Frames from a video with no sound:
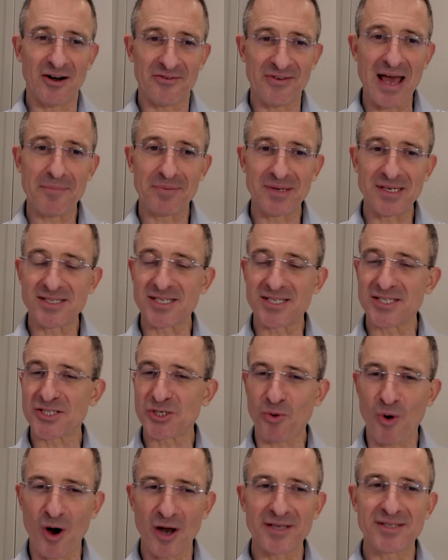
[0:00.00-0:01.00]
of happiness
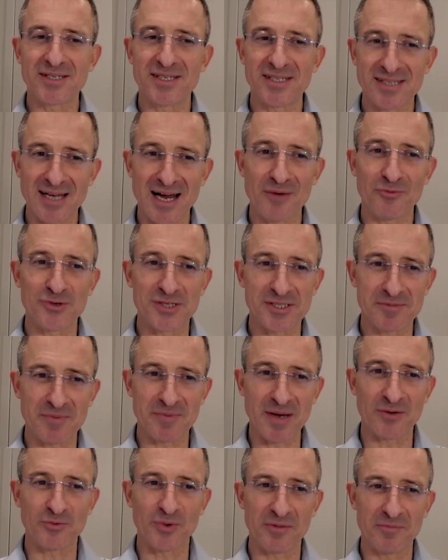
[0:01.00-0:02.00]
is quality time we
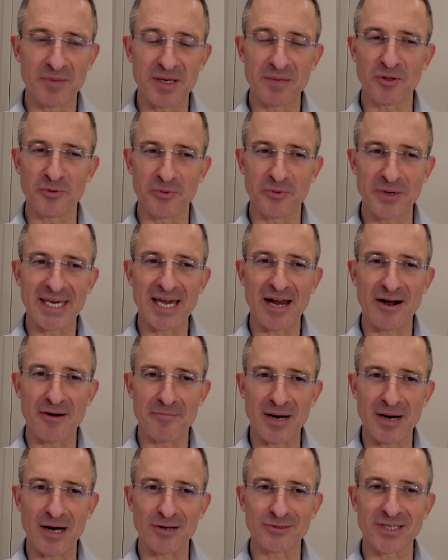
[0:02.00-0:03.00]
spend with people we
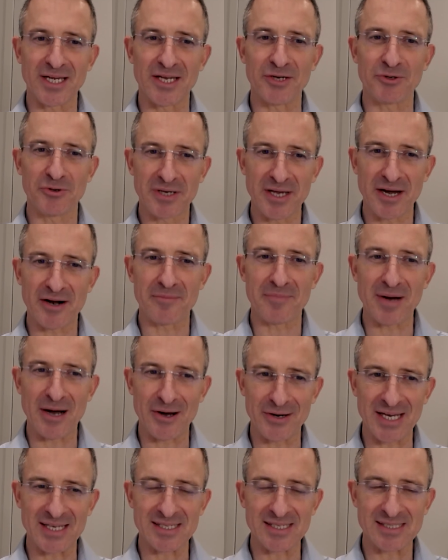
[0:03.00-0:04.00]
care about and who care
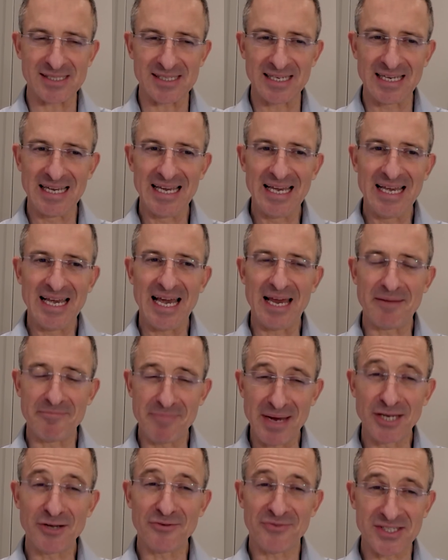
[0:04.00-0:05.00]
about us.
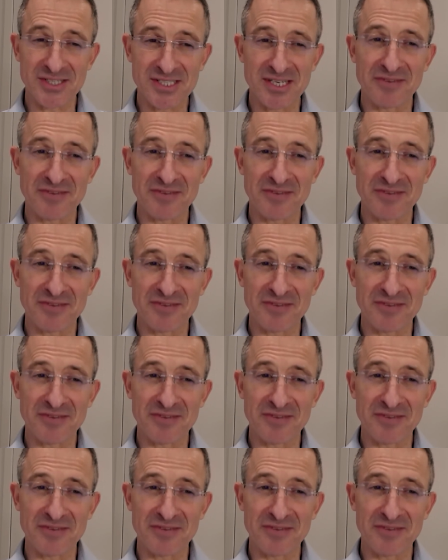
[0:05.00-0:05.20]
And many of